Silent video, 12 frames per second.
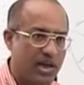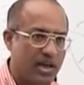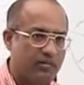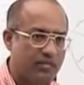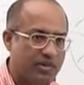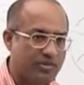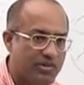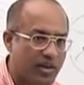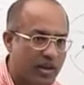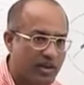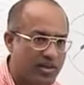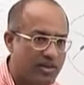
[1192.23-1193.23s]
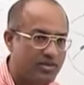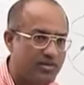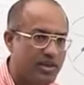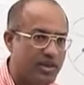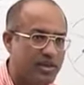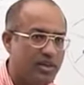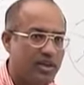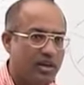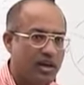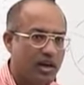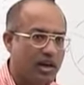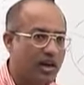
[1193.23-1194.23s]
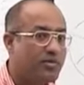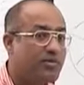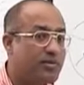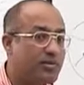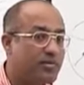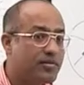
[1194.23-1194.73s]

and maxillary division of